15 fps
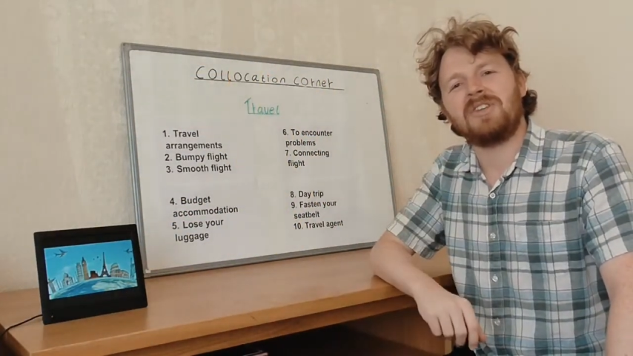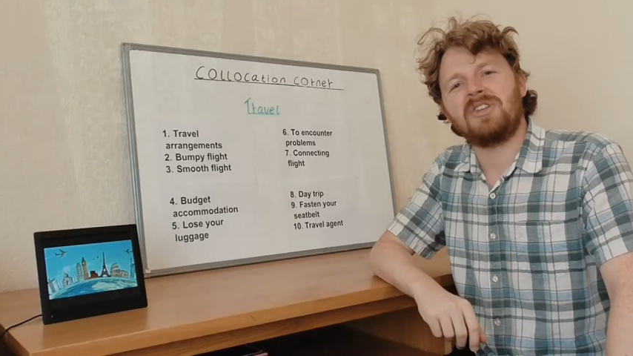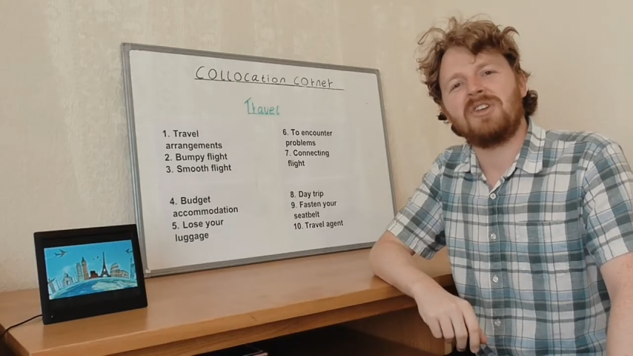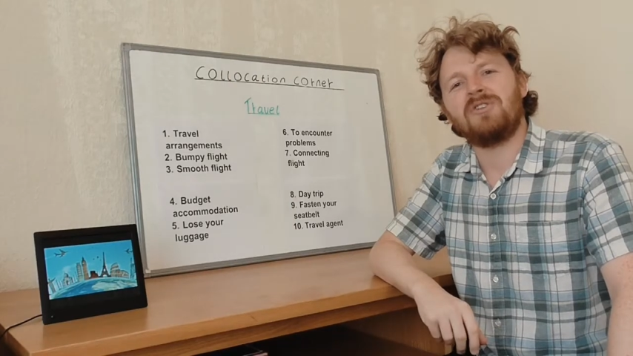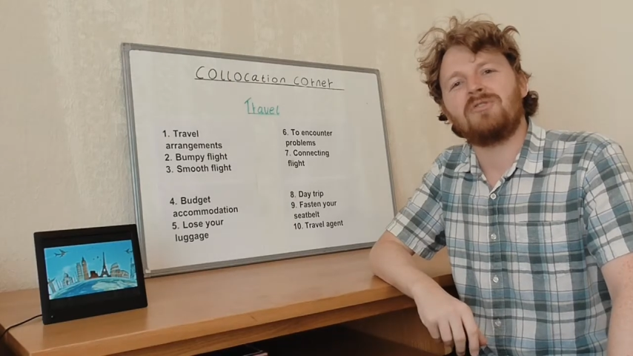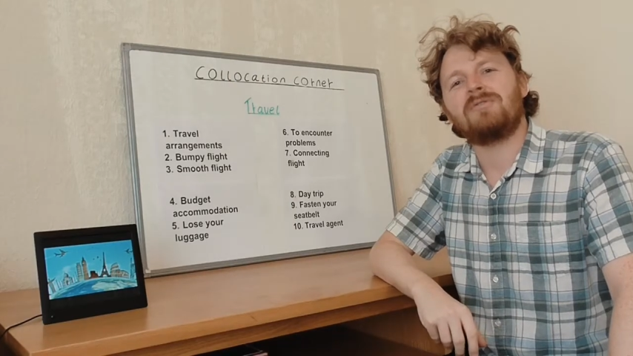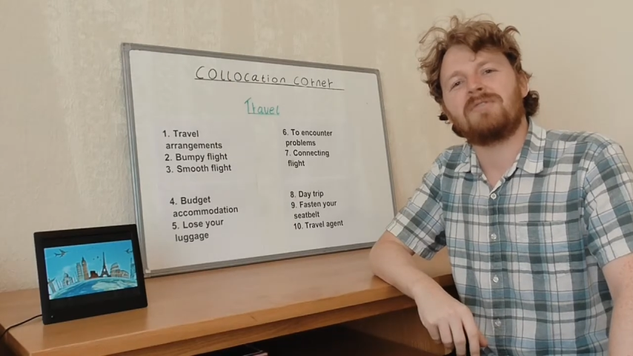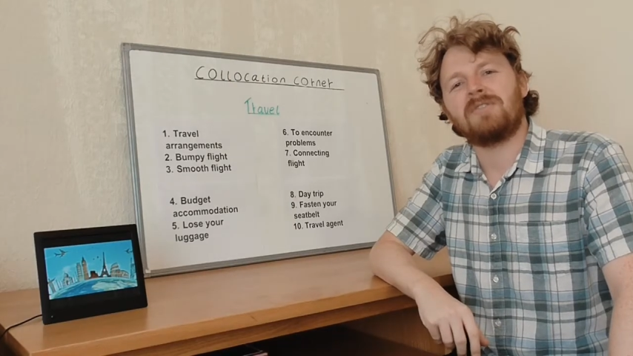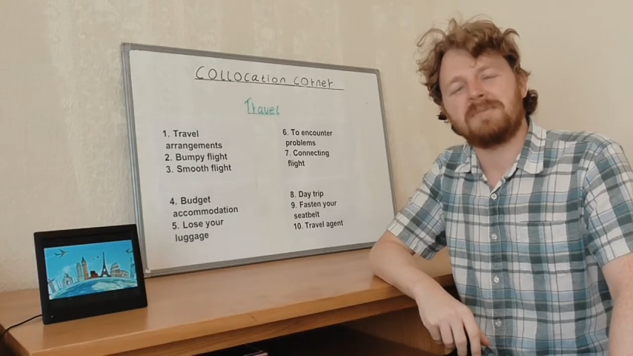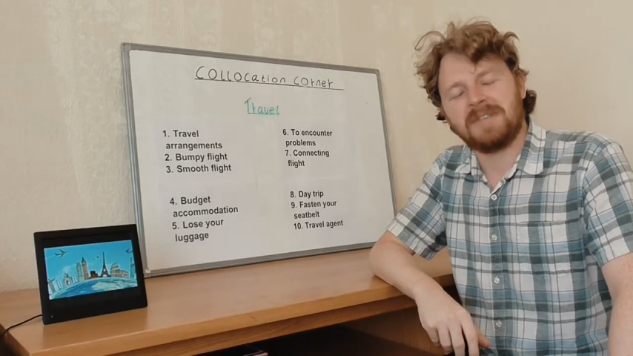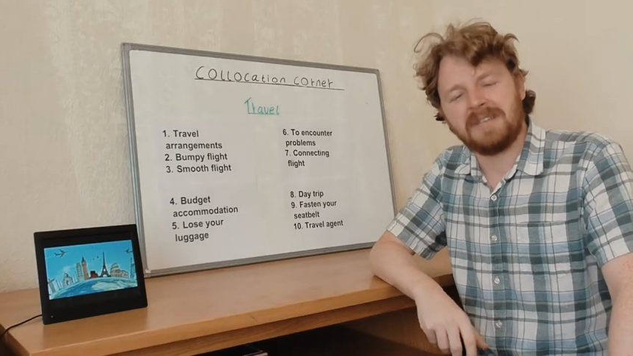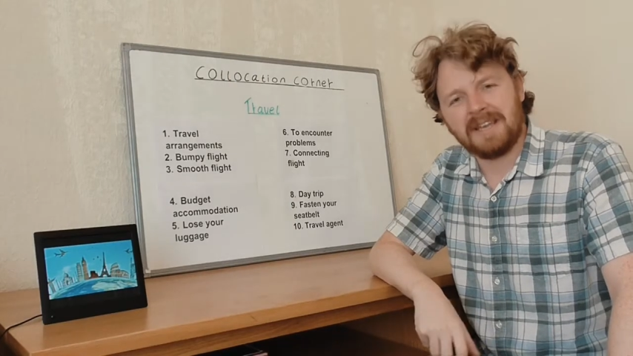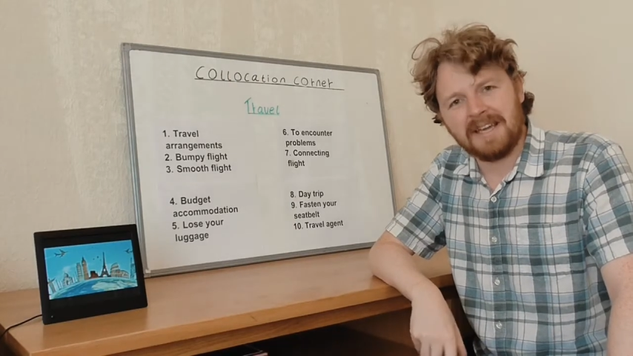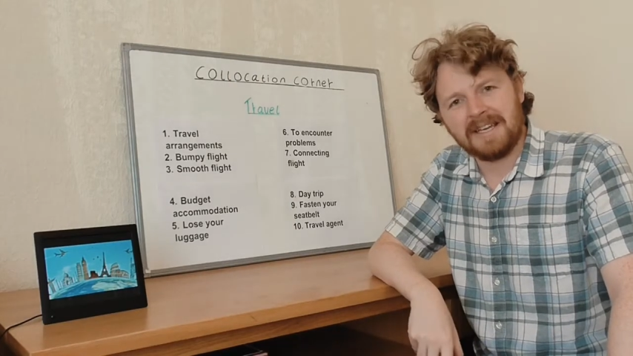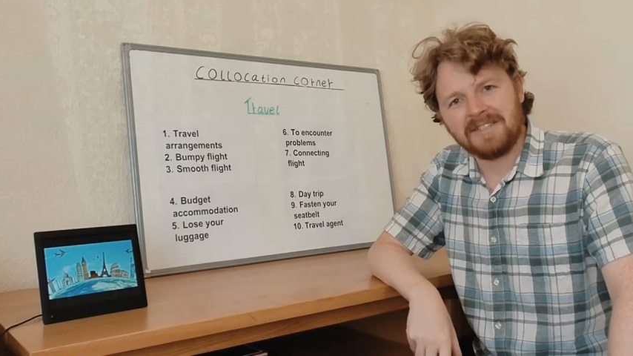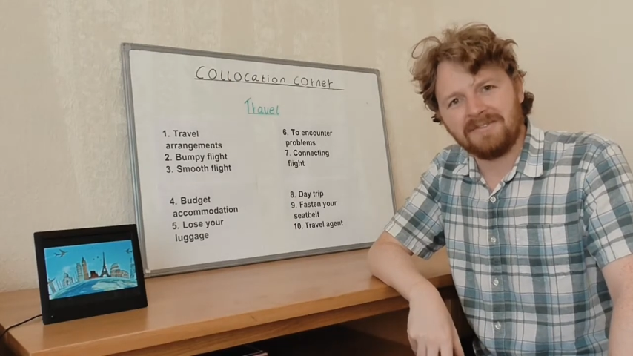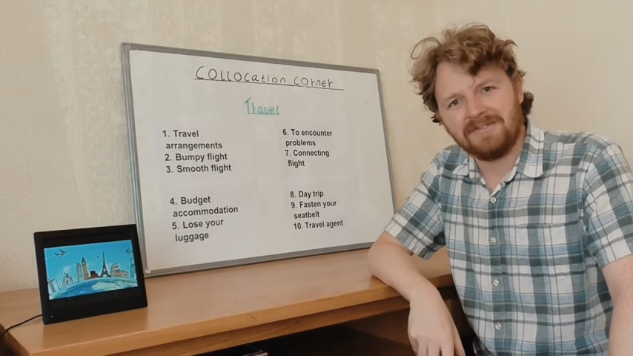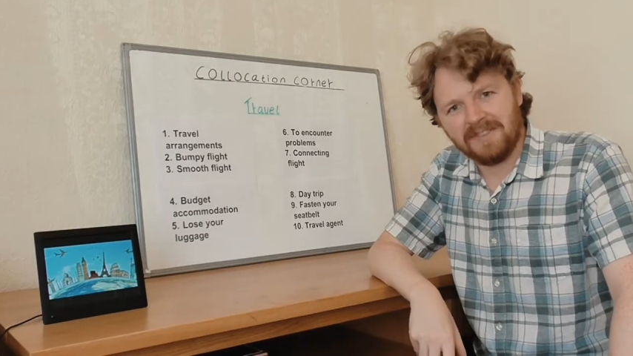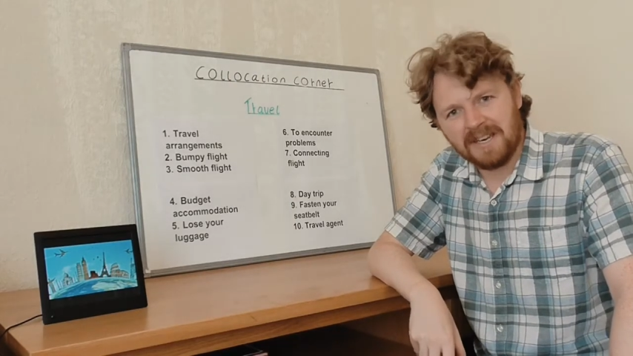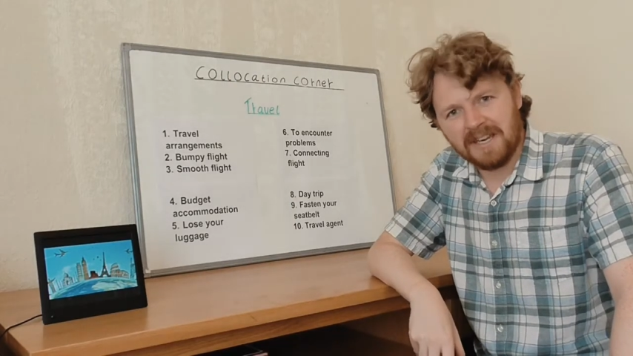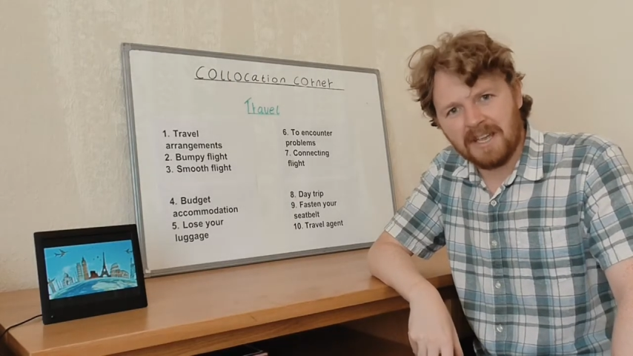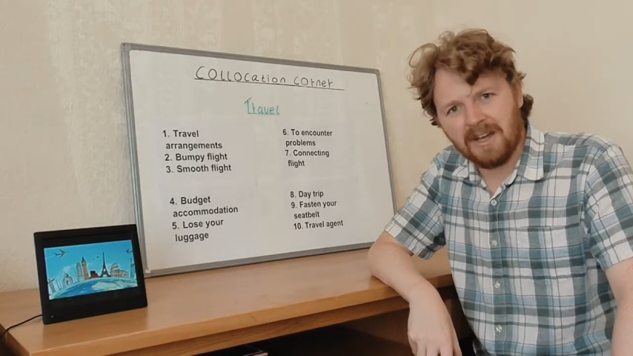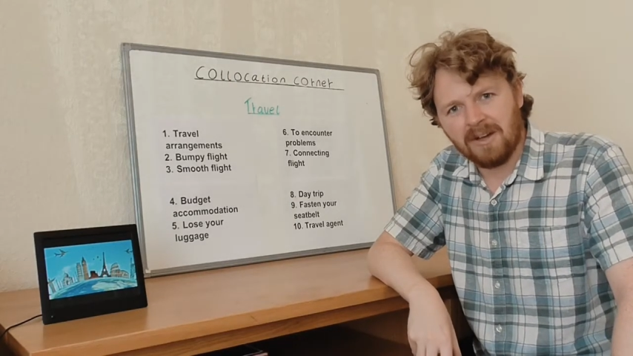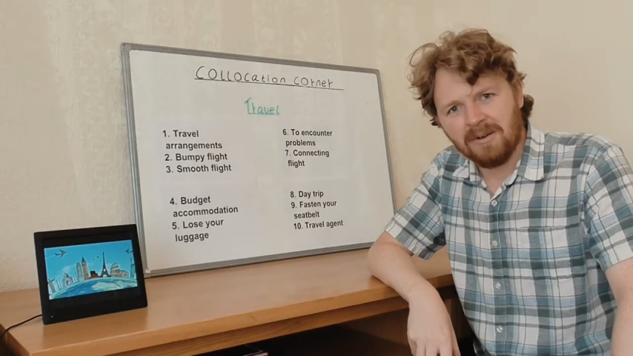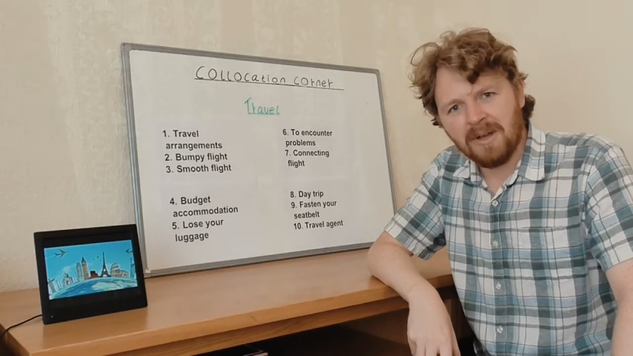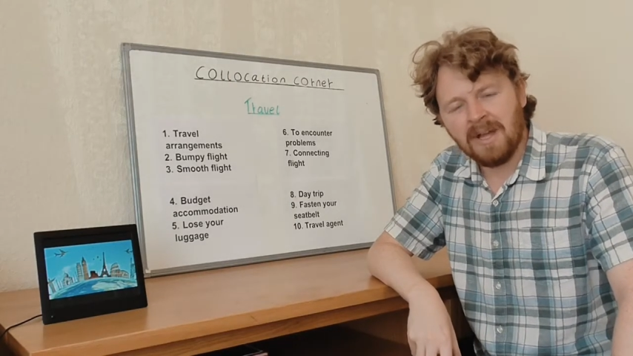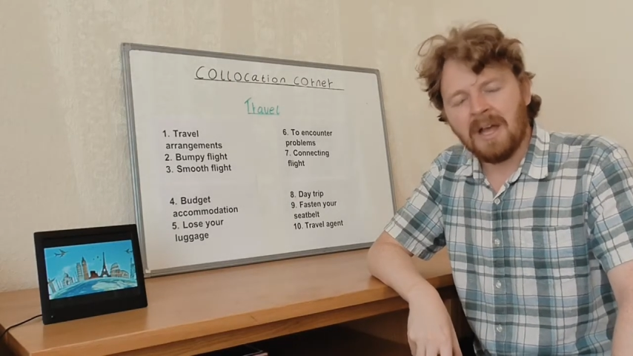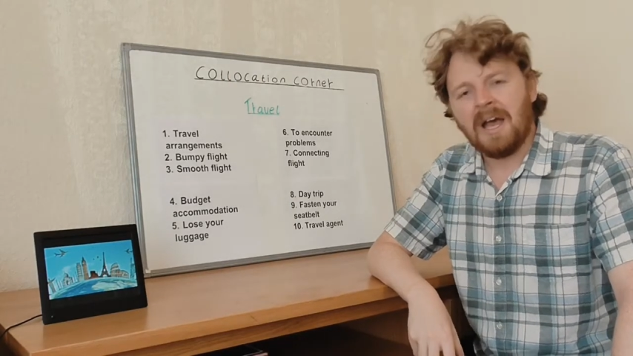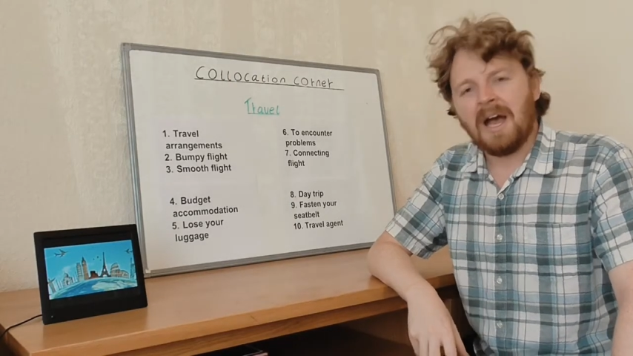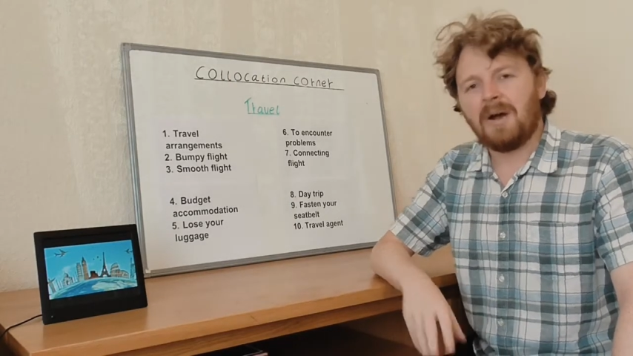new from today's video.